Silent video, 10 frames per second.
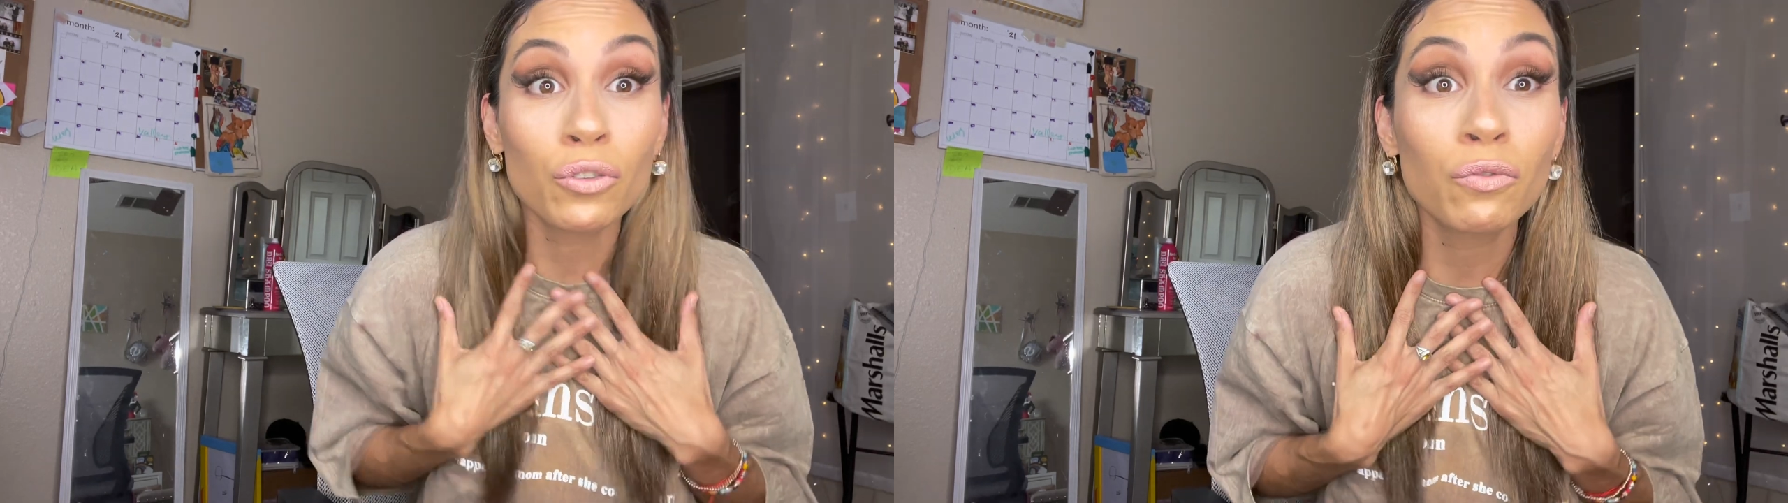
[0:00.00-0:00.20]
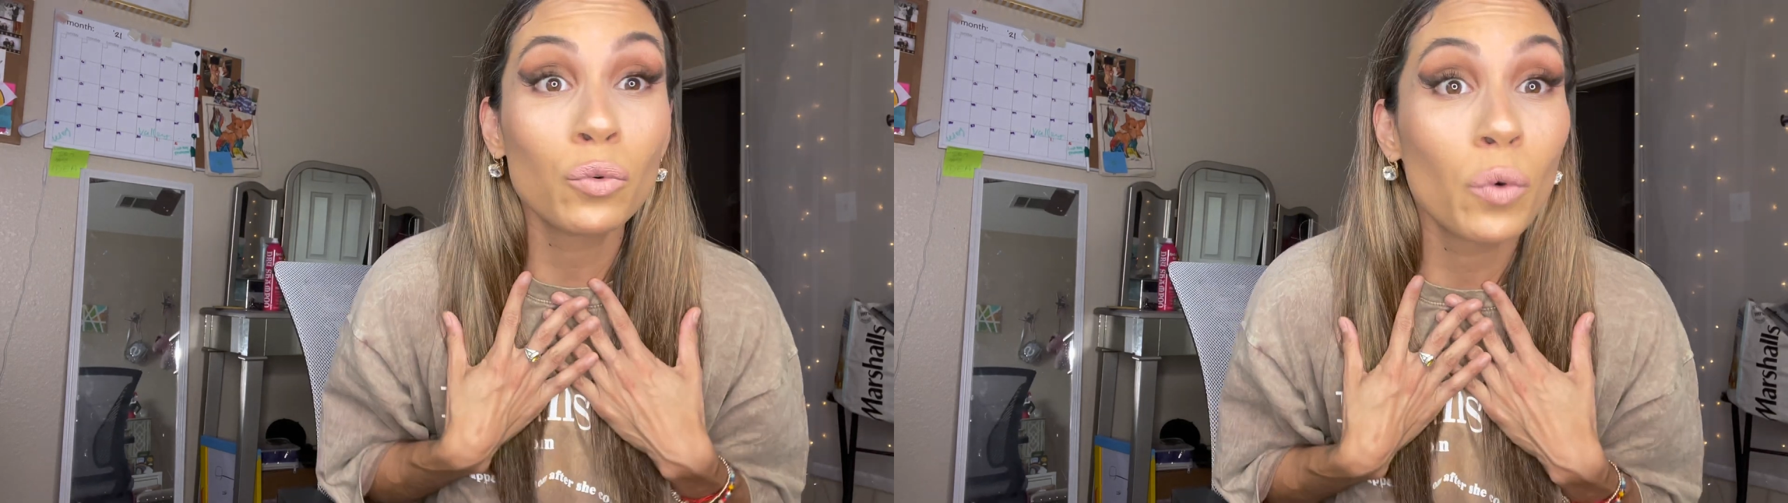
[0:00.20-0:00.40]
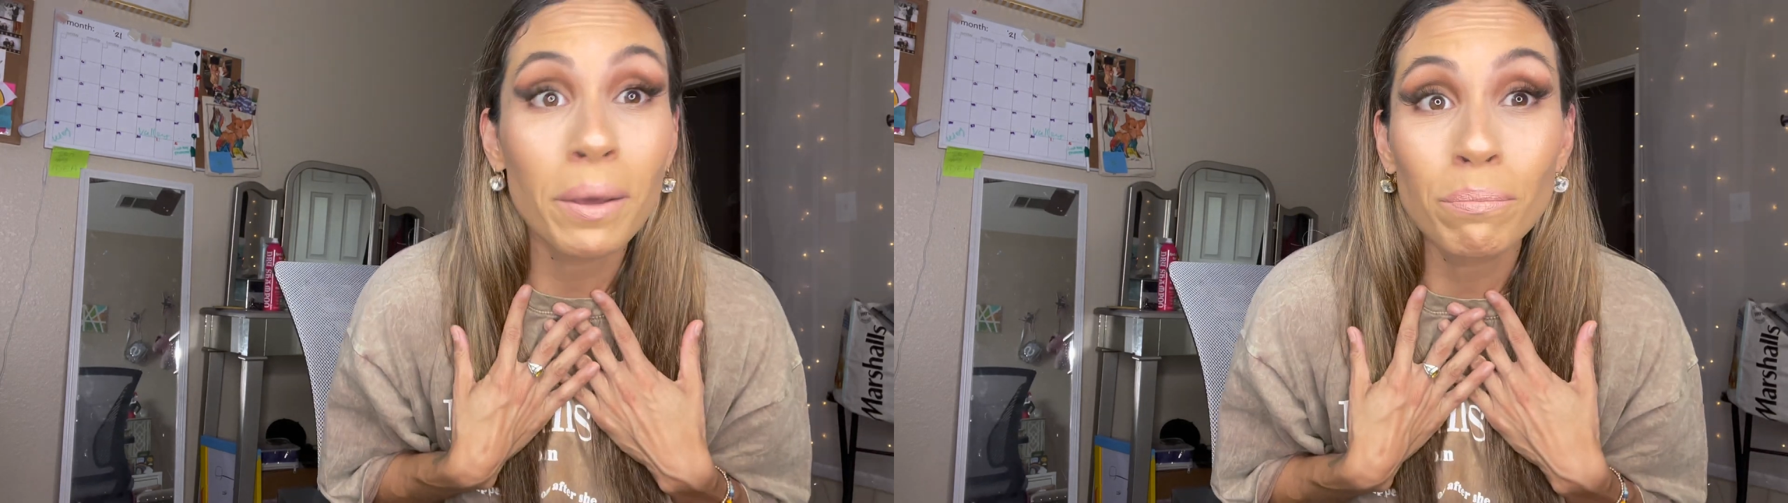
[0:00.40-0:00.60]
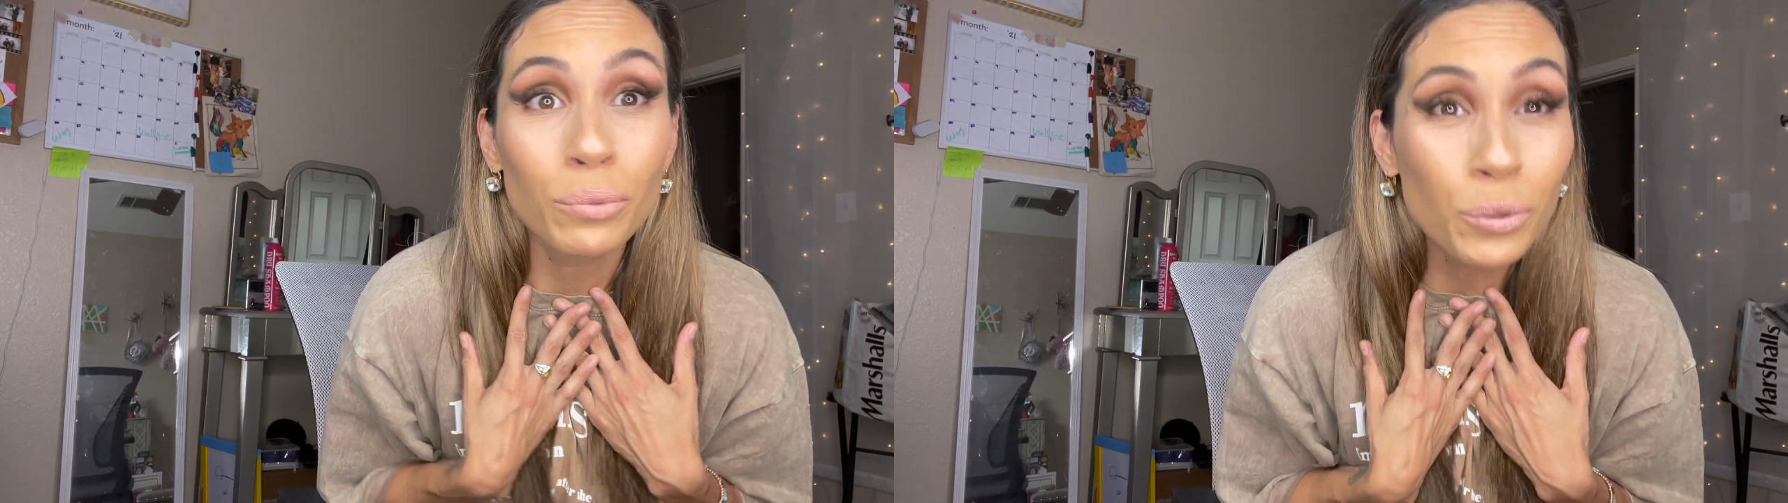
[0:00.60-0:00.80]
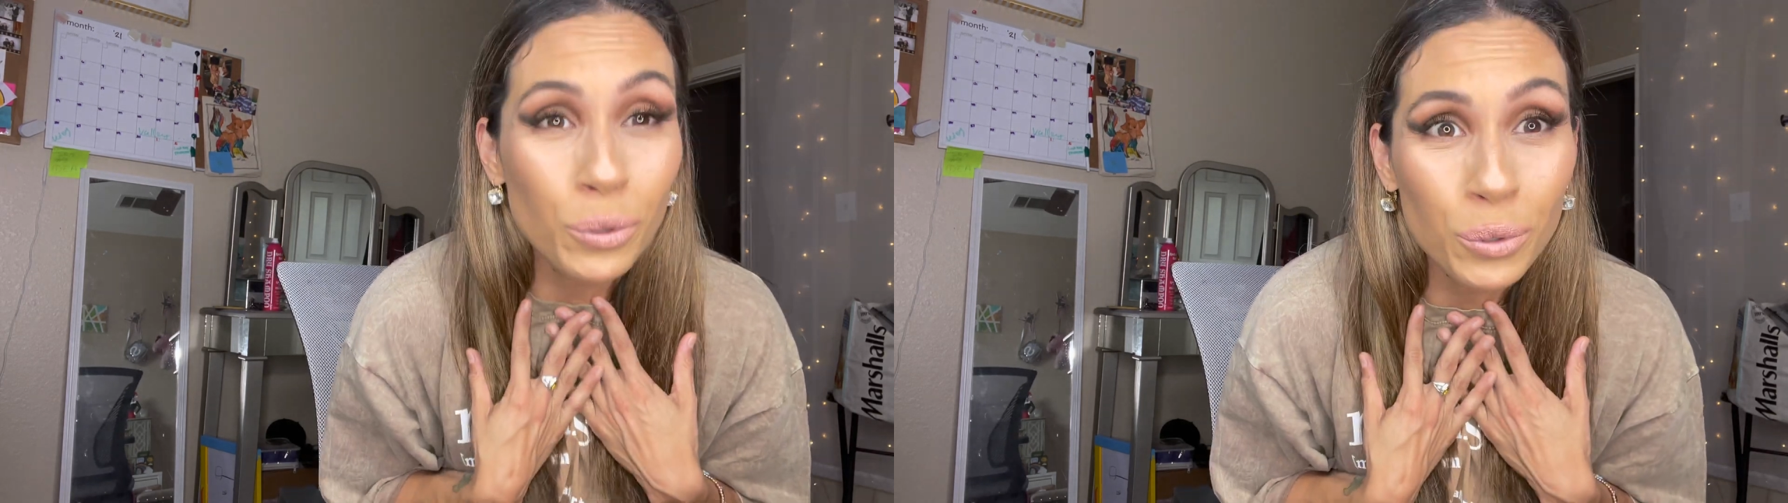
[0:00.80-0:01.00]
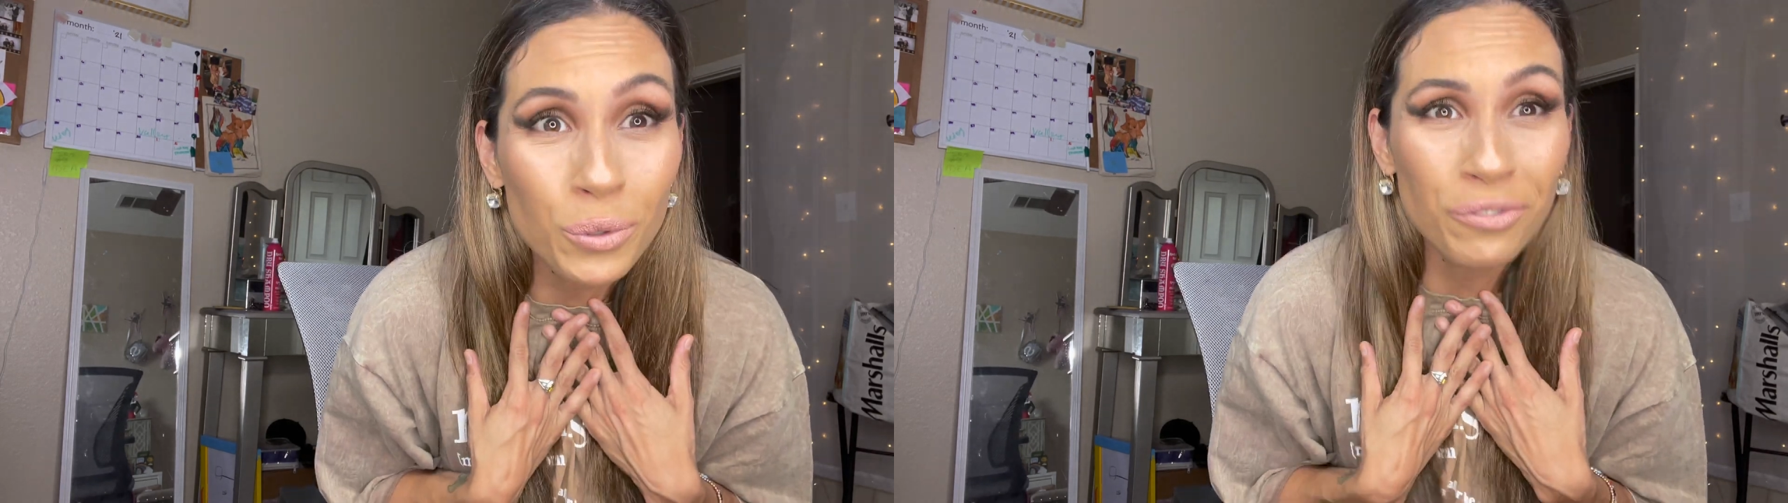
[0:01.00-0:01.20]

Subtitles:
vous aime beaucoup.